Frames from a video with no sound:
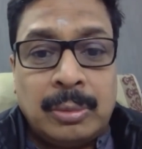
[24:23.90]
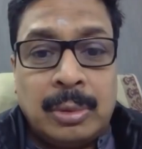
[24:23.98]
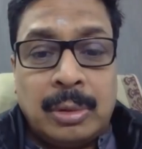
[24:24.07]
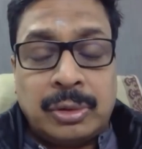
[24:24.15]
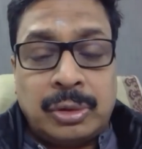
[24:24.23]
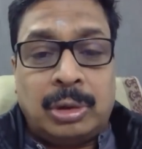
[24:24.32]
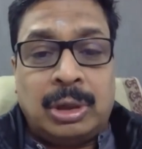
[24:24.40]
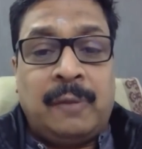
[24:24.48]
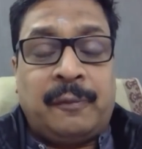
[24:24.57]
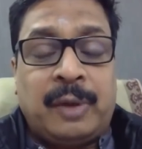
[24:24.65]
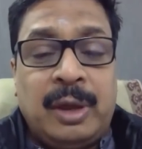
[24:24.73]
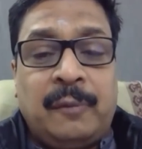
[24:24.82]
So
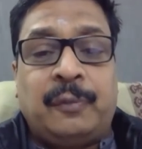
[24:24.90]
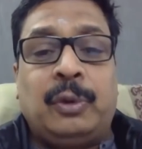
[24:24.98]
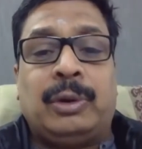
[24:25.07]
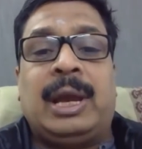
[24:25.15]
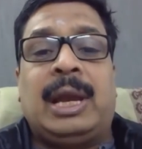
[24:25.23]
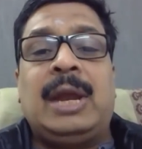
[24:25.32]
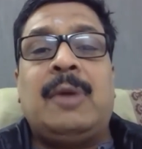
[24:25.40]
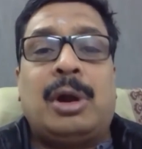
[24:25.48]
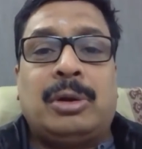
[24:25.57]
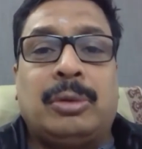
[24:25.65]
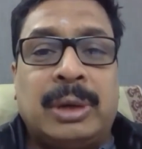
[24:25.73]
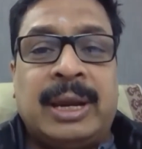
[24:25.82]
if you really
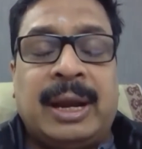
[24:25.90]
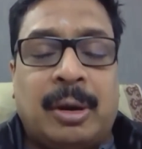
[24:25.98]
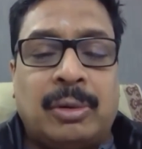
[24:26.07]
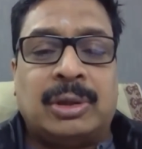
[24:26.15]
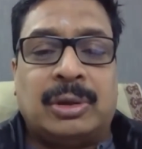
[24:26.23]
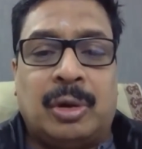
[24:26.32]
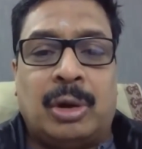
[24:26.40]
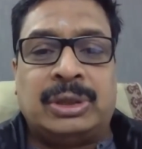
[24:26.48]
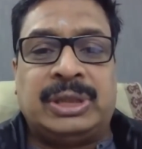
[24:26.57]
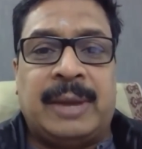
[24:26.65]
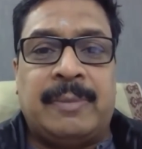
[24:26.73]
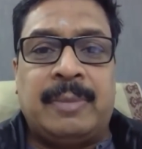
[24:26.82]
want to get out of the
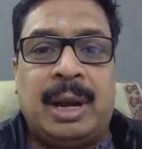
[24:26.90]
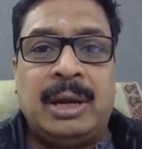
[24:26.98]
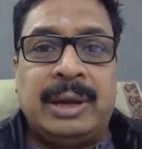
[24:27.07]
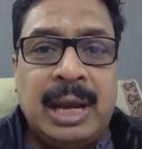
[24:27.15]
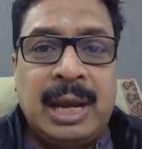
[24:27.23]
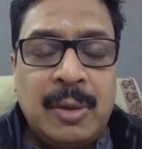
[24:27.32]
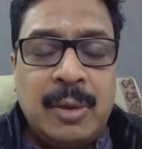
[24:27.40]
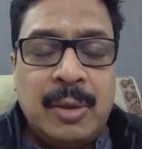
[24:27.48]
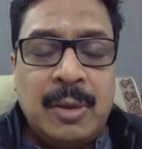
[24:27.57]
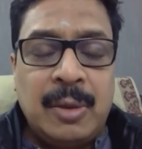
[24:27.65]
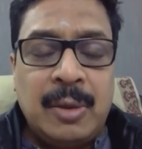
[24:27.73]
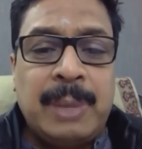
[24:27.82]
logjam and really want
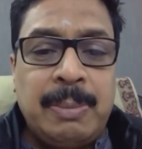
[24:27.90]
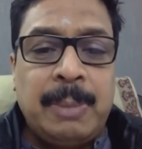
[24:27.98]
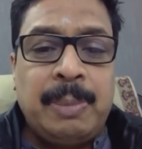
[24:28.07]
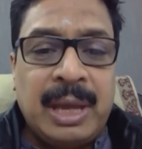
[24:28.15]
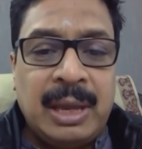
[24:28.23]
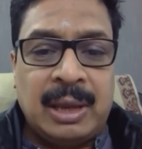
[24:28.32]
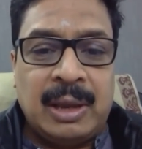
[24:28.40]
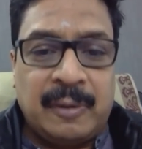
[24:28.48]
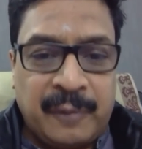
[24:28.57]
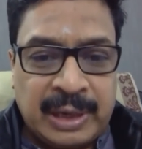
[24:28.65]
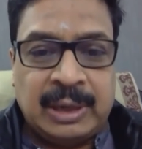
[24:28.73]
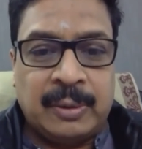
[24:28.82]
to make PPP
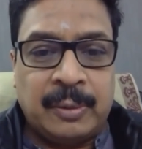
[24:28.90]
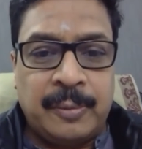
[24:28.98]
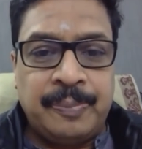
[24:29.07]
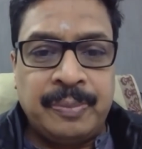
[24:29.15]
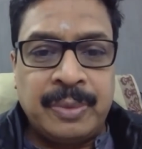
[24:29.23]
effective,